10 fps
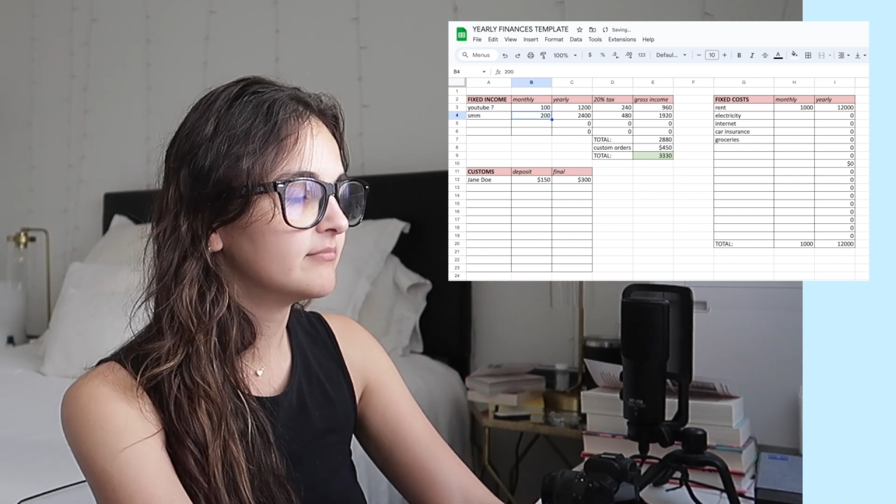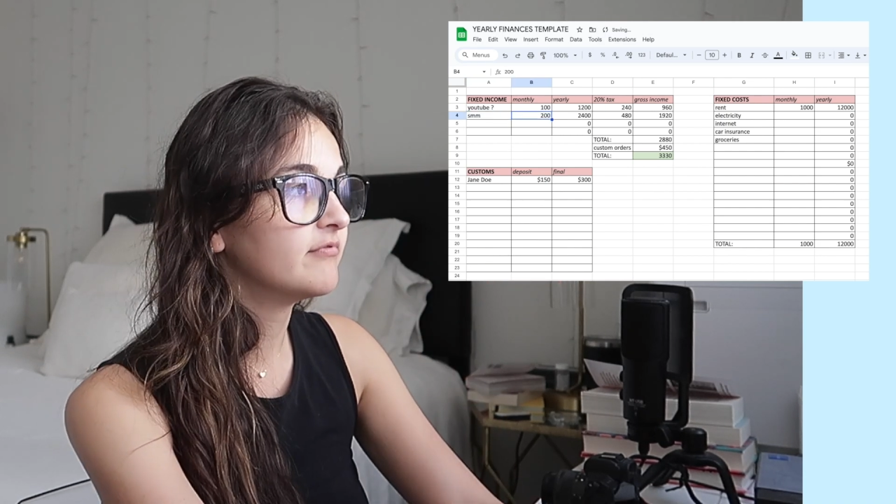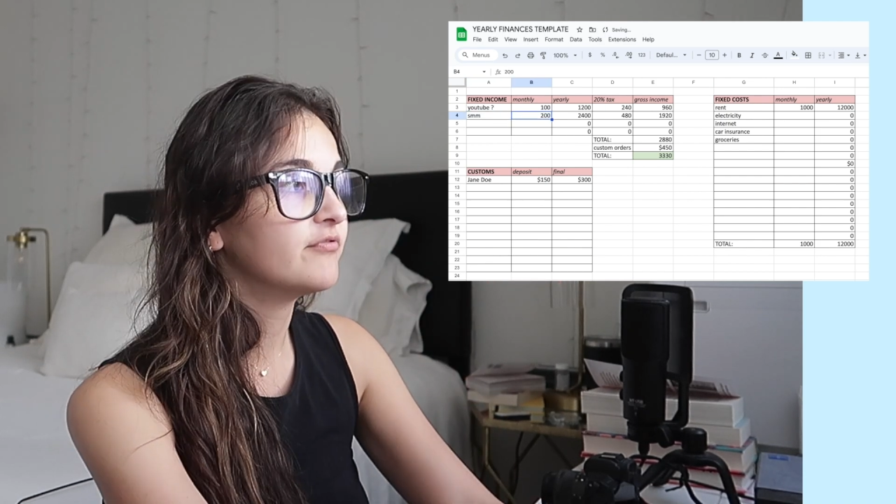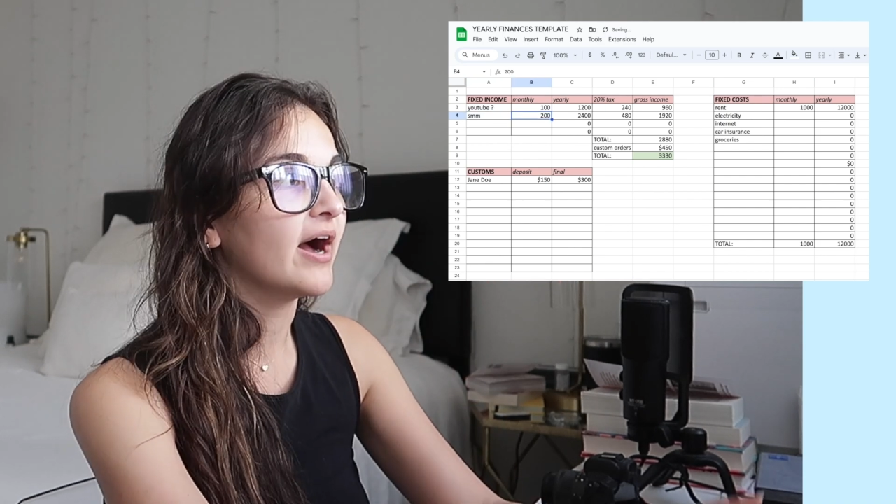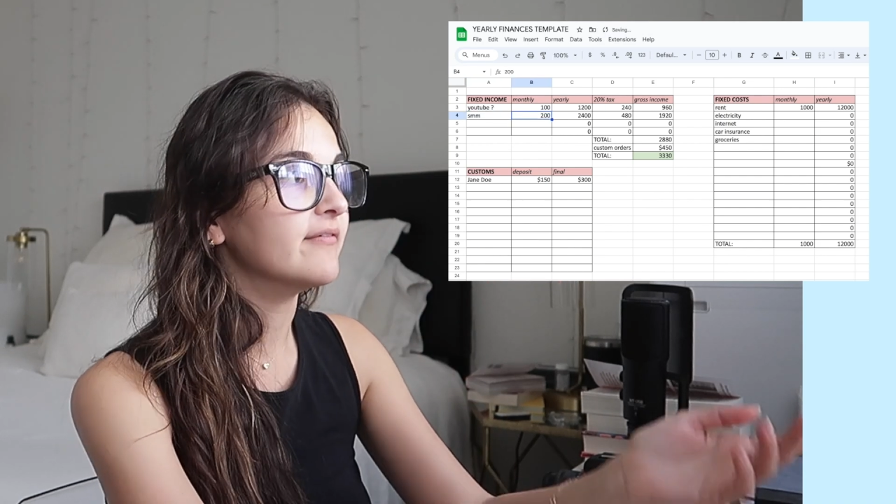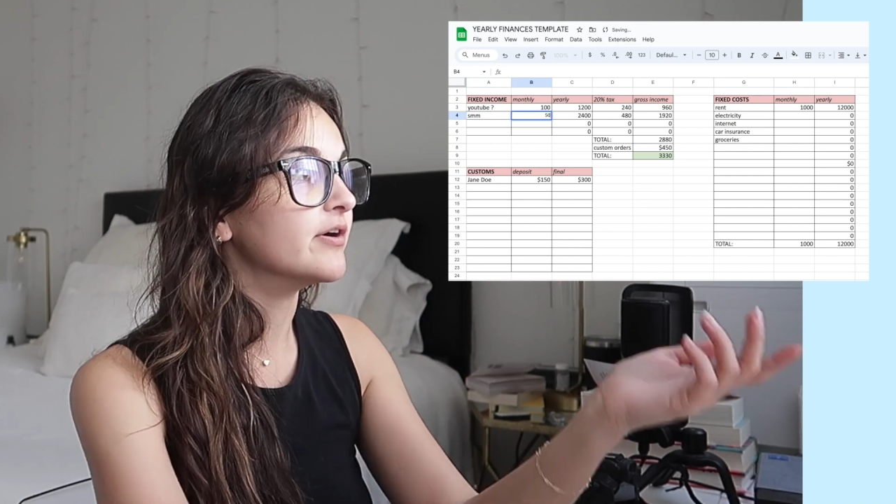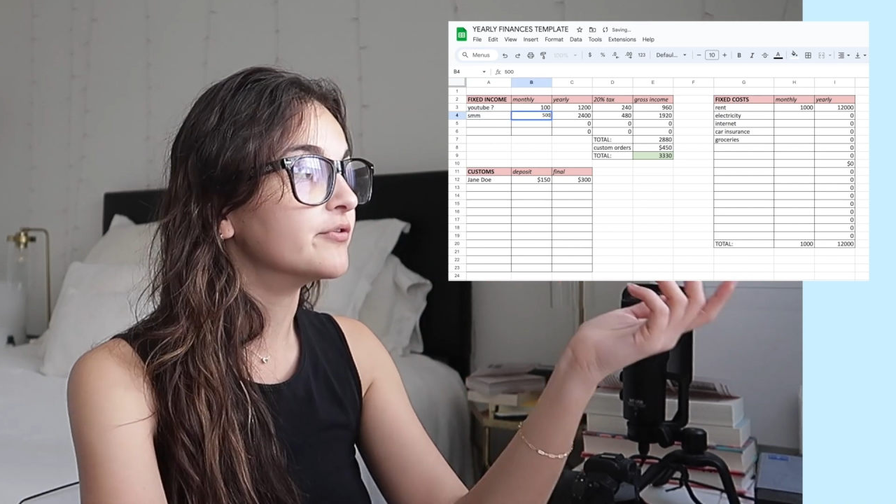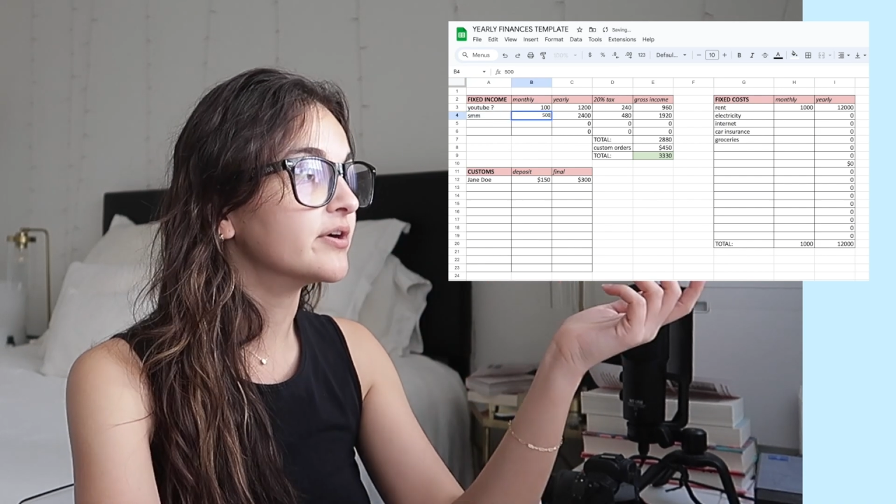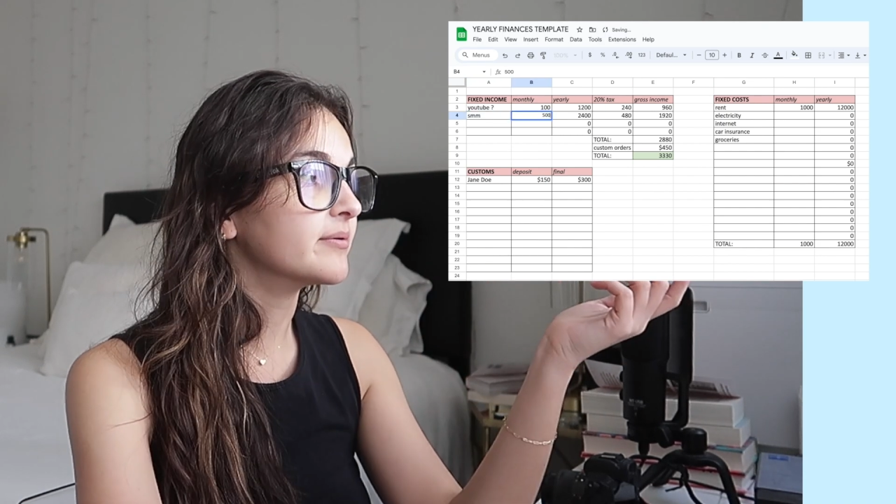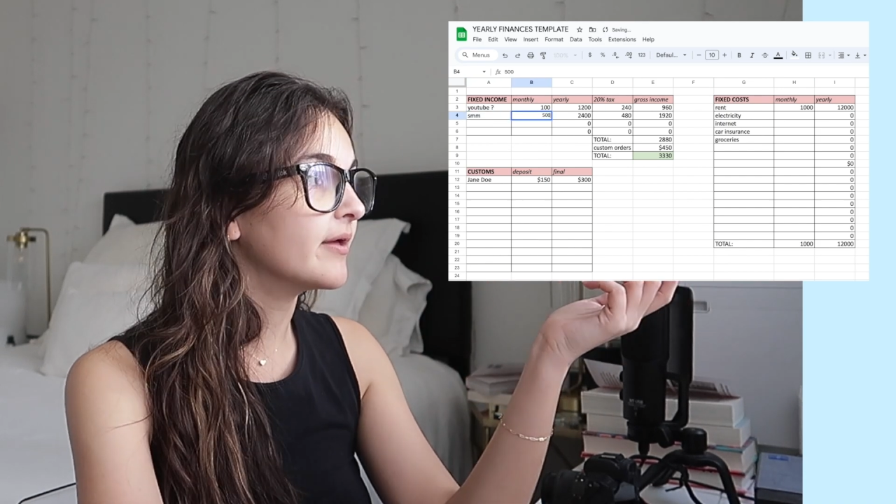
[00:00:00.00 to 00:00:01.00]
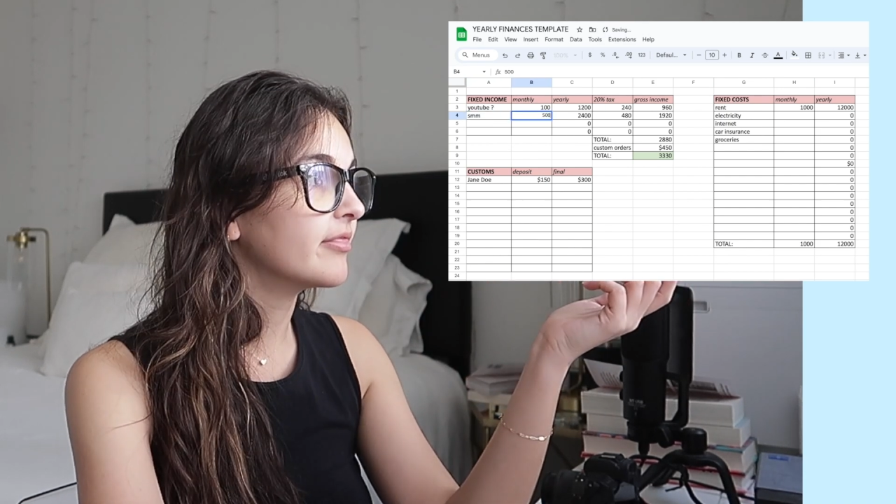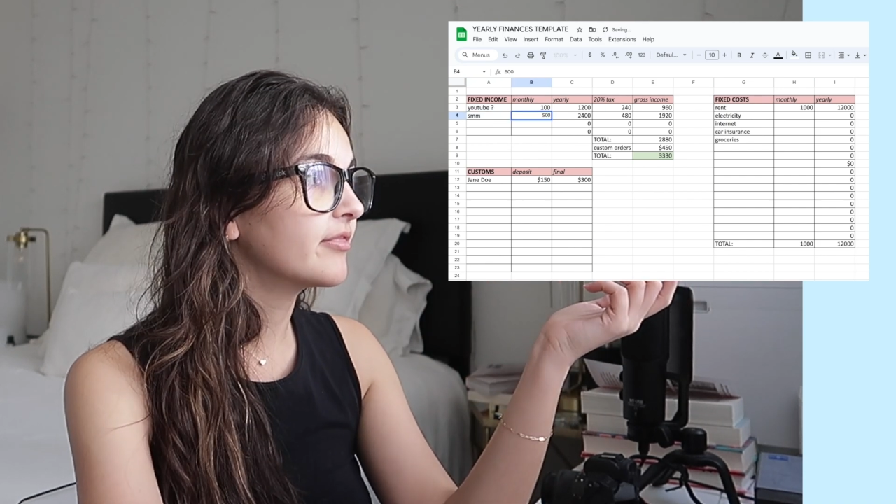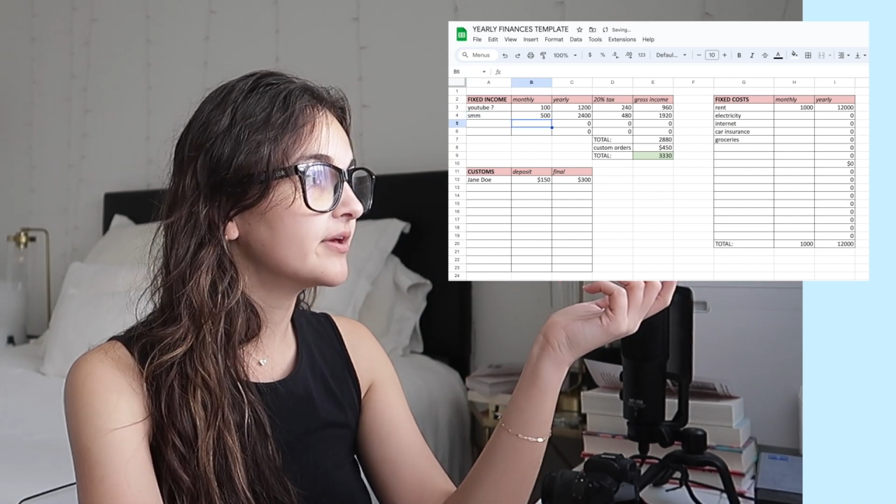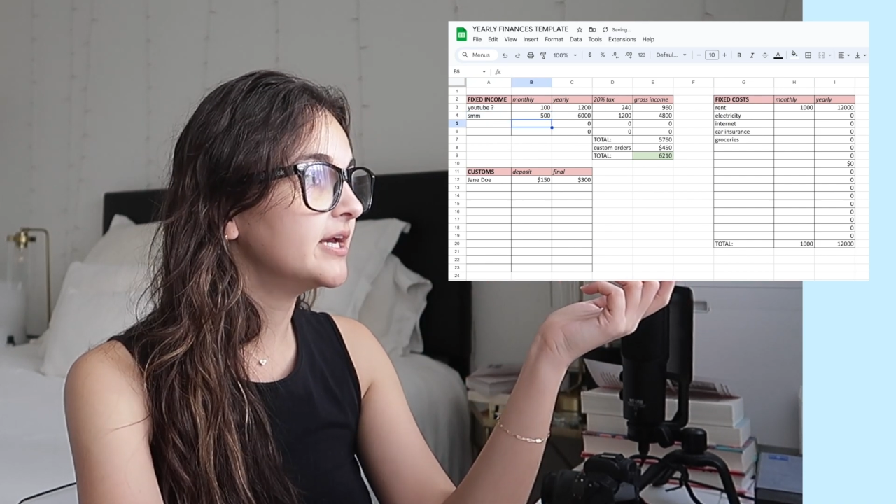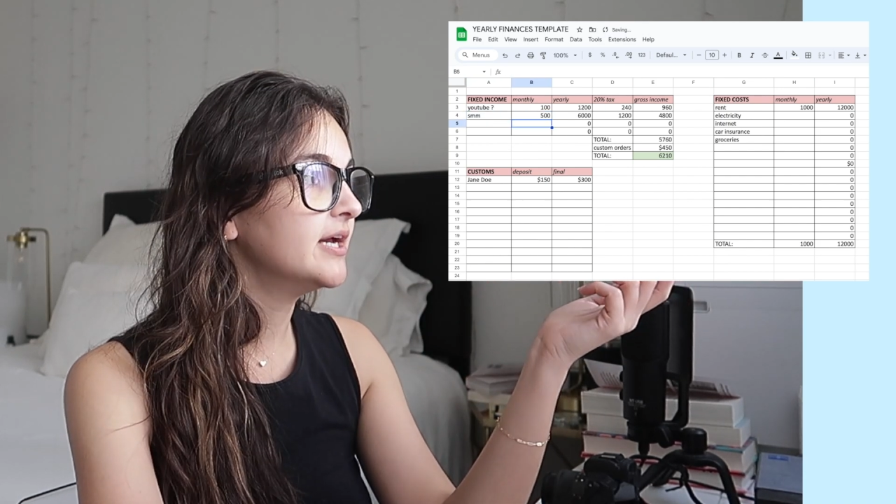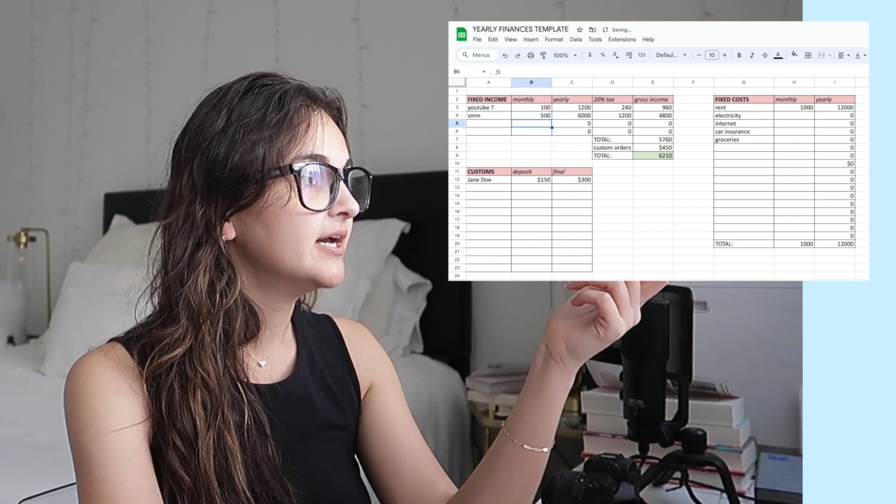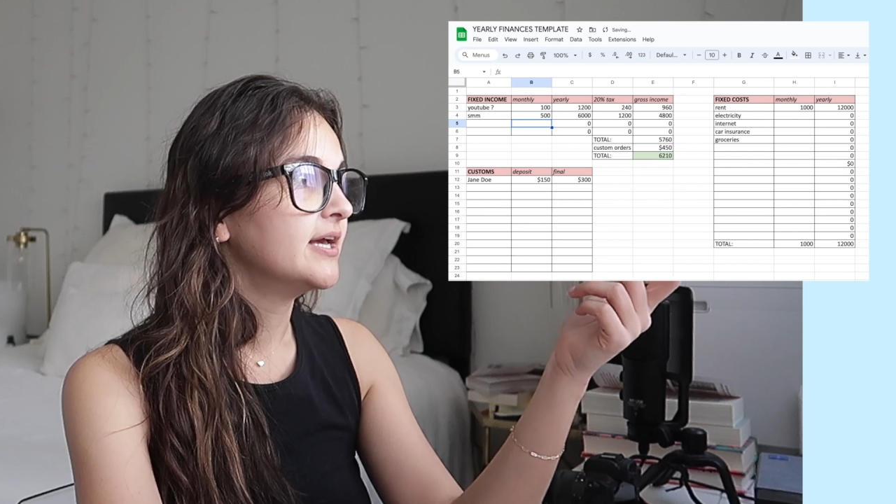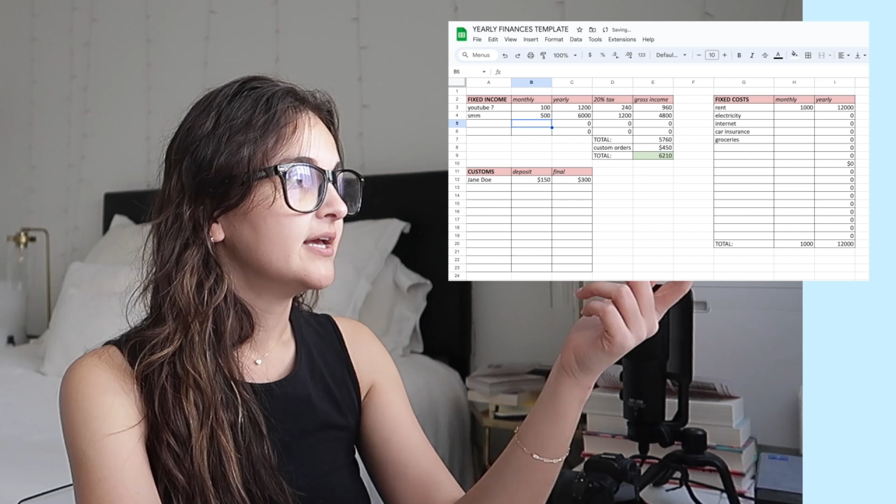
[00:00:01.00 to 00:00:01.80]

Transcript: 500 monthly,